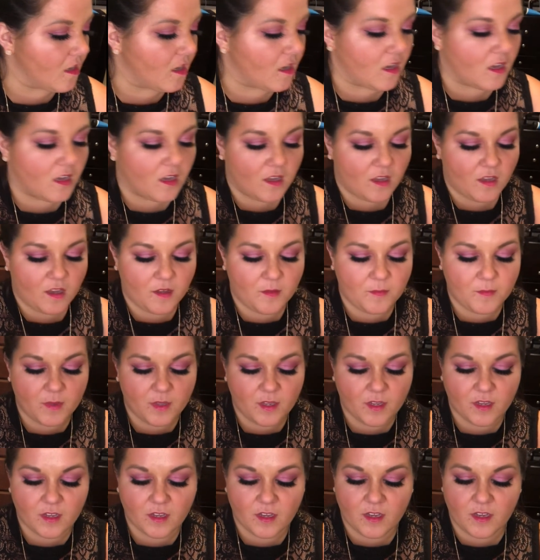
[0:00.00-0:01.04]
am.
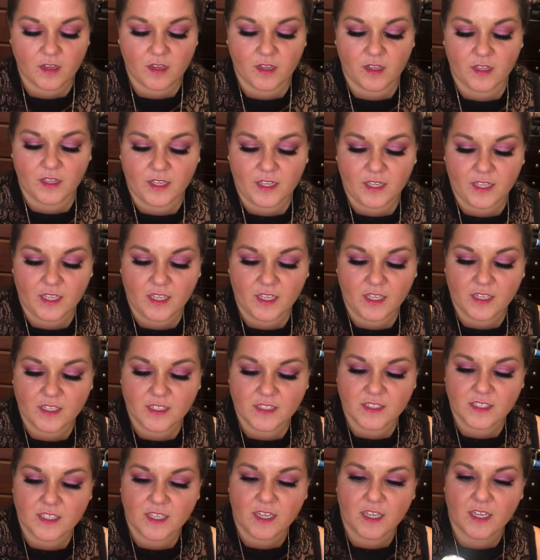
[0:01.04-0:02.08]
Clinique
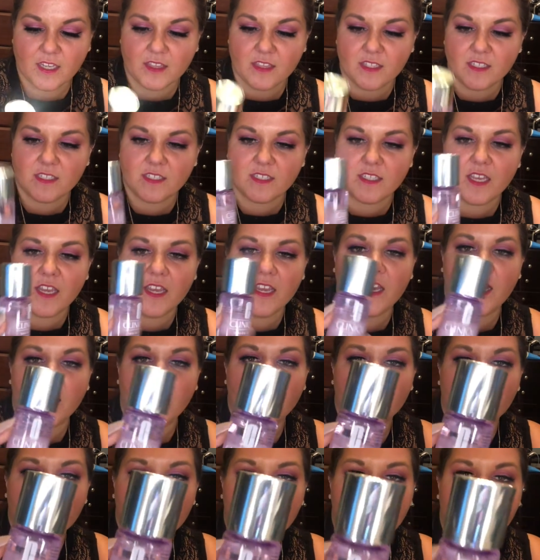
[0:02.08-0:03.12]
Take the Day
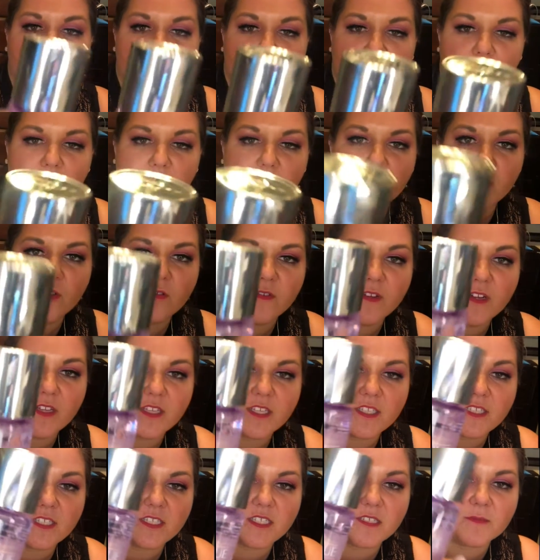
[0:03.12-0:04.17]
Off Makeup Remover.
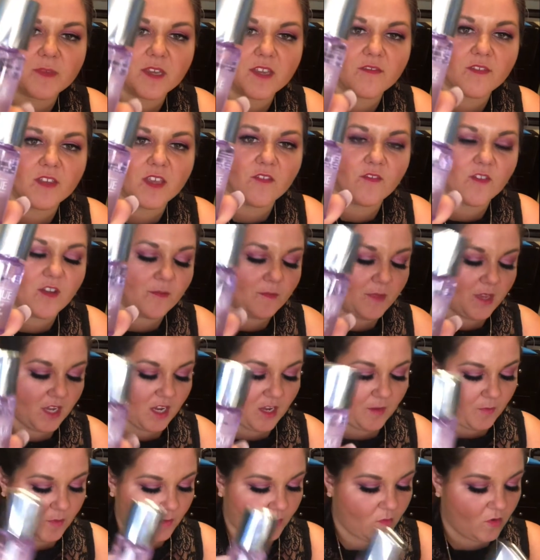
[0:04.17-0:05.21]
This is my favorite
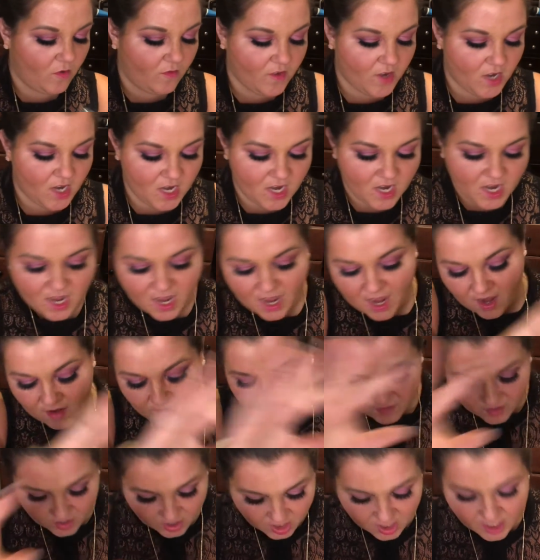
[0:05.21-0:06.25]
makeup remover
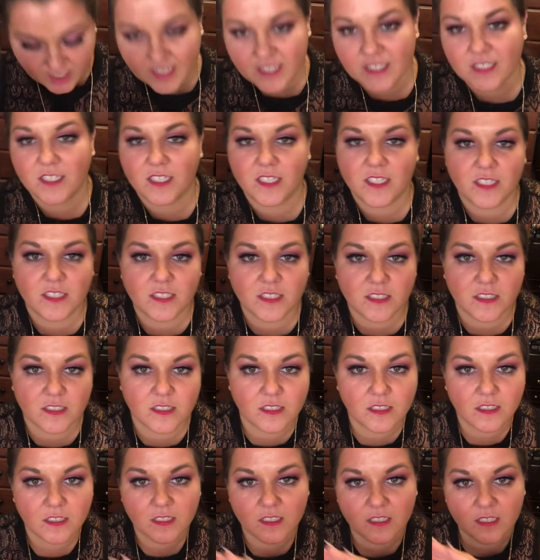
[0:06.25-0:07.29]
ever. It takes
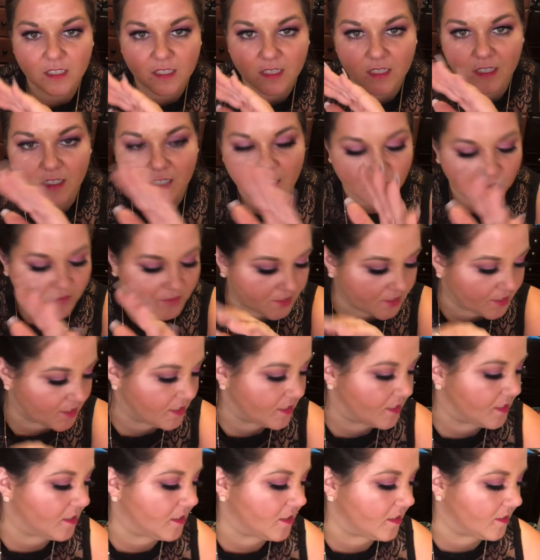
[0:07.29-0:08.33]

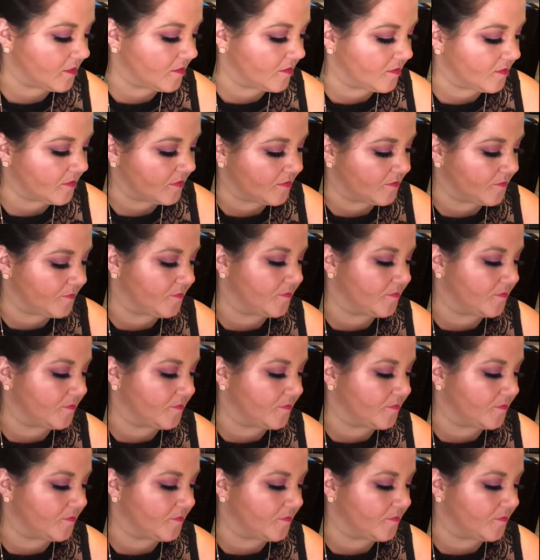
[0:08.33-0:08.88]
everything off.